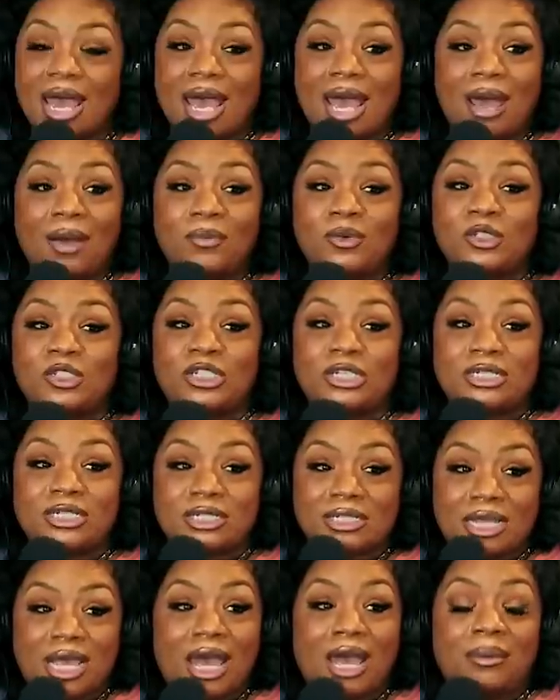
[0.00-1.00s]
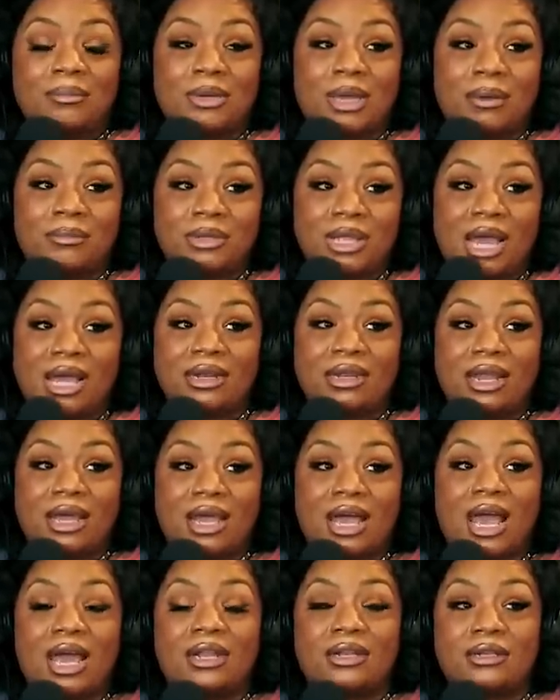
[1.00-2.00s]
I would just, I'm, I'm not
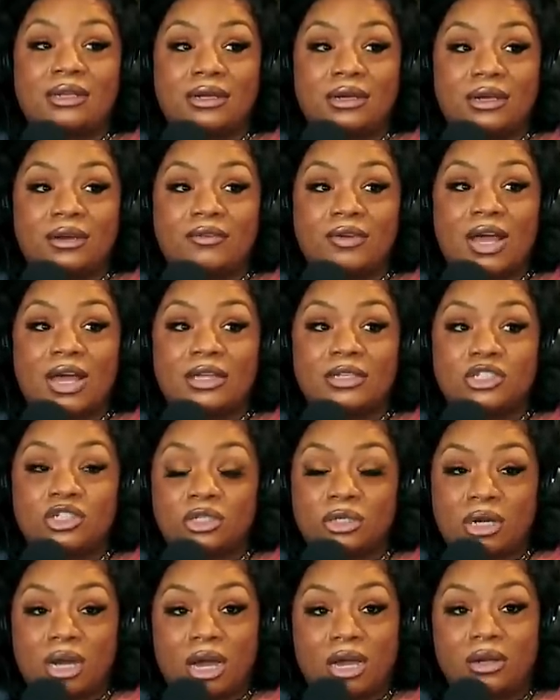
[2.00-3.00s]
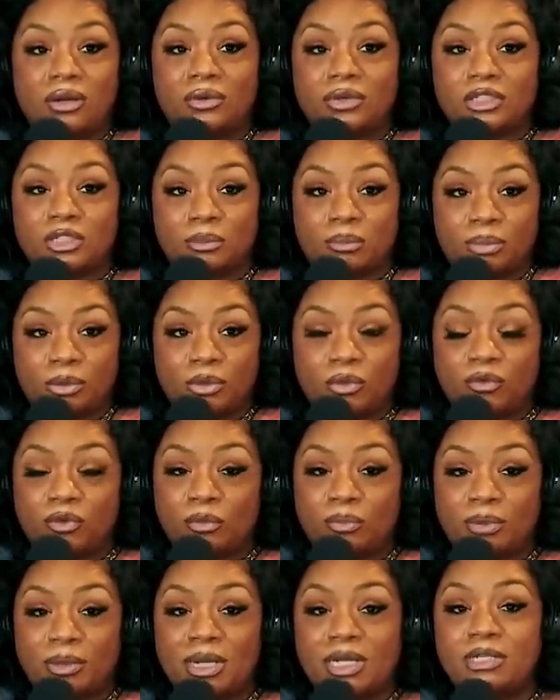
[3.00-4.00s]
lying. I love I, Chicago is a
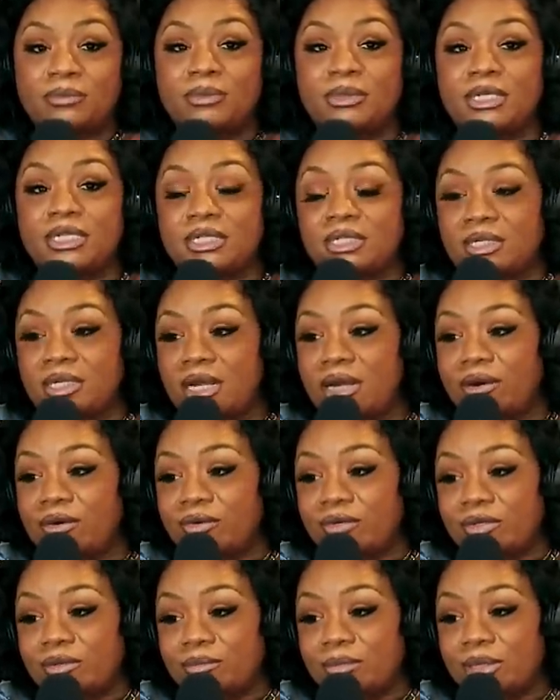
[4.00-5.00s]
beautiful place, but it scares